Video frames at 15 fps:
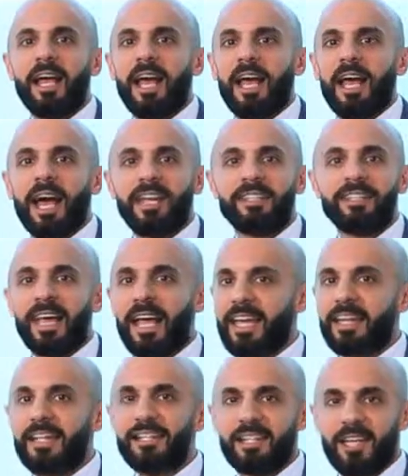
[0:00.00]
At
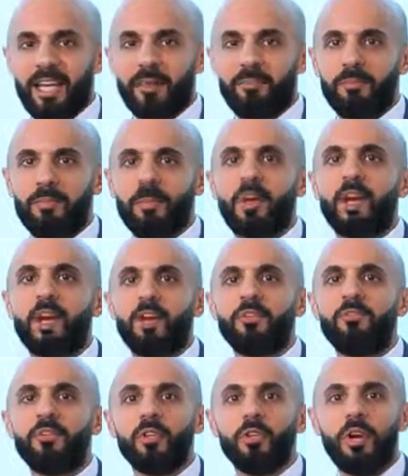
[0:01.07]
any time, if
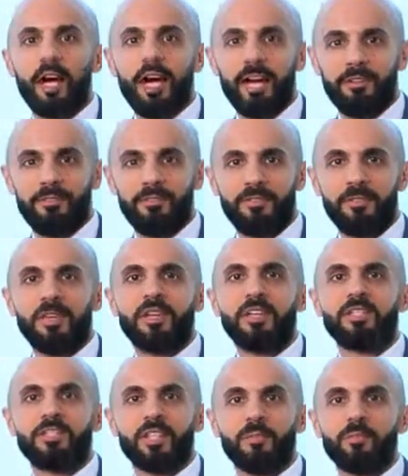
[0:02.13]
you have
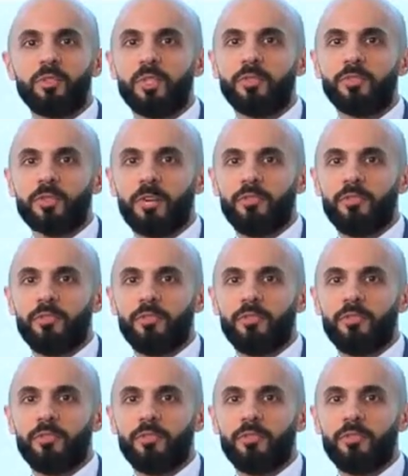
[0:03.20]
symptoms of